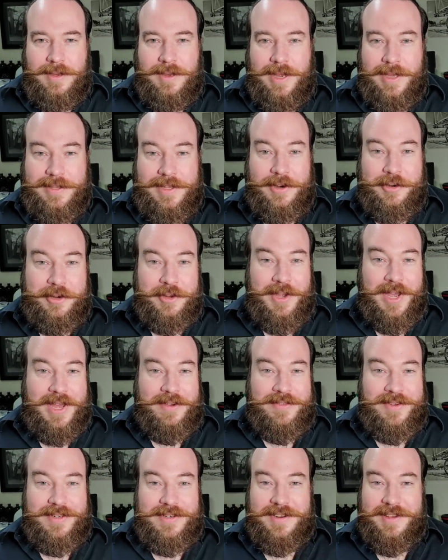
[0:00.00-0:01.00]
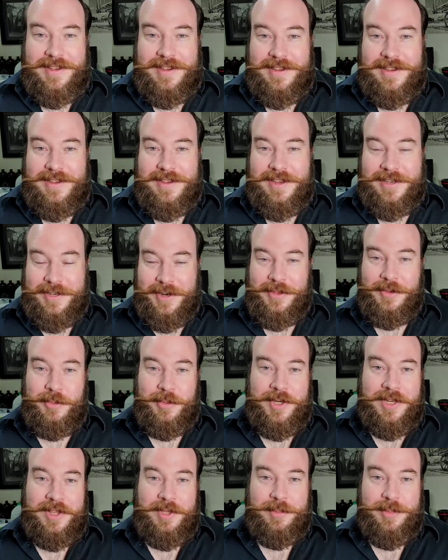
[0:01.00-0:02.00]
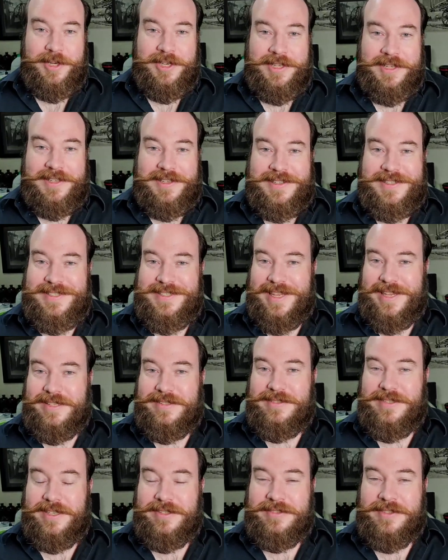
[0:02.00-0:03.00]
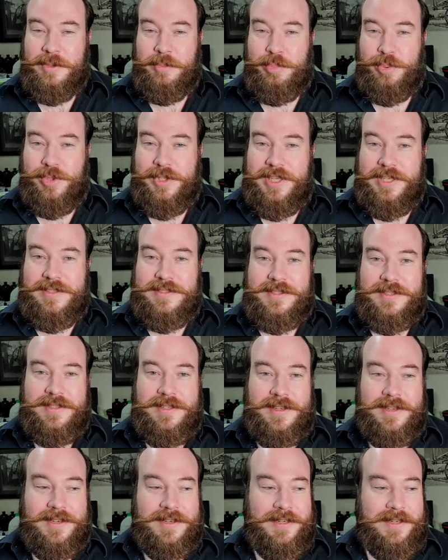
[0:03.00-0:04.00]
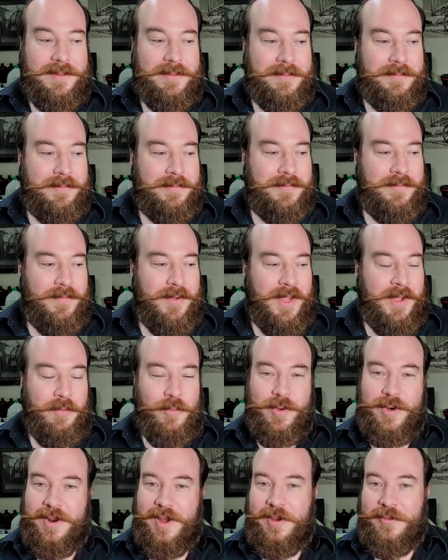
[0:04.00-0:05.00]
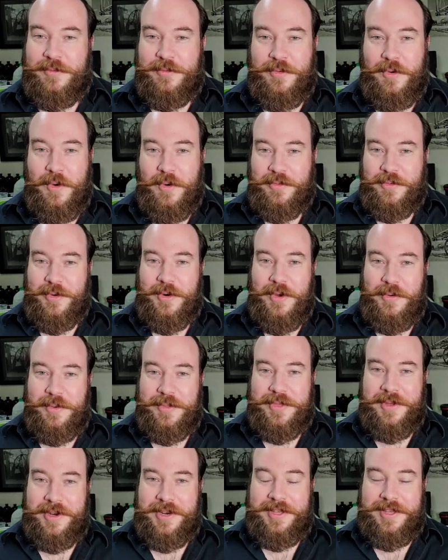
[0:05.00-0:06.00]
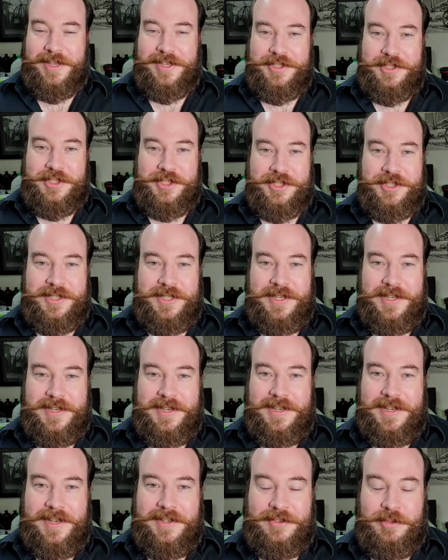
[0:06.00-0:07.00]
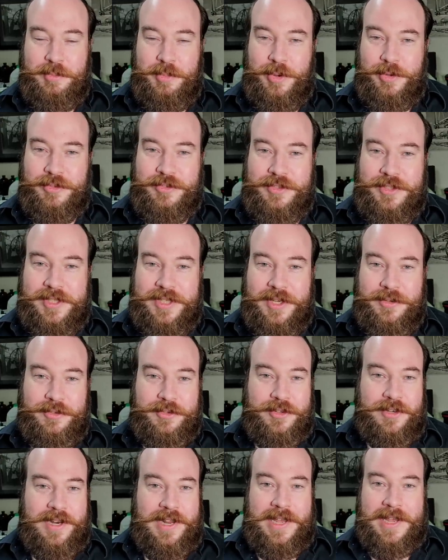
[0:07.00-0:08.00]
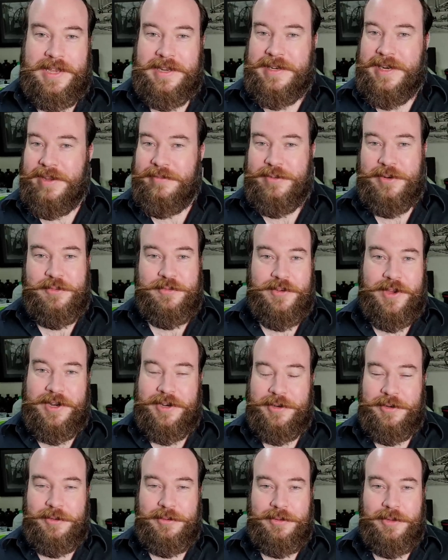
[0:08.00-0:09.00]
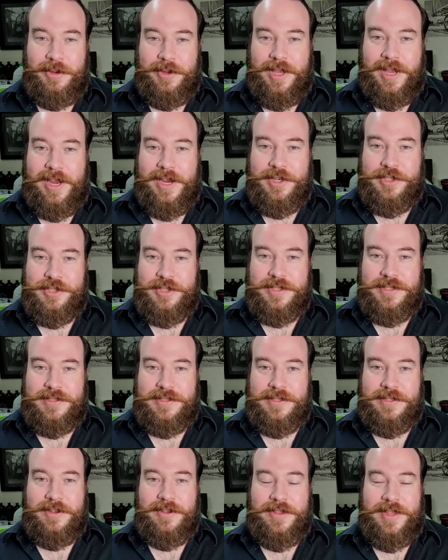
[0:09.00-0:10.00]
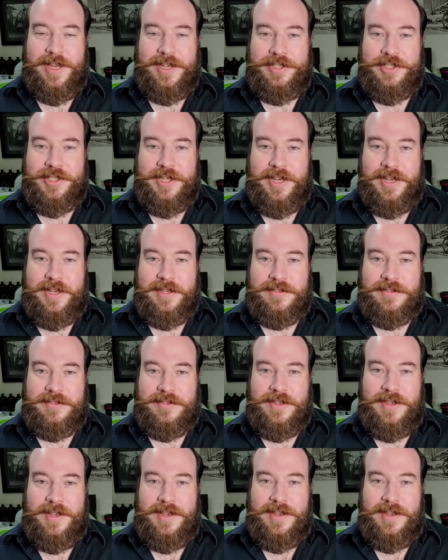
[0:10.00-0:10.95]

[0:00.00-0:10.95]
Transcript: And there you have it. Another one in the bucket. Day 6 complete. It went off overall without a hitch, as opposed to yesterday and having to find a new location and all that jazz.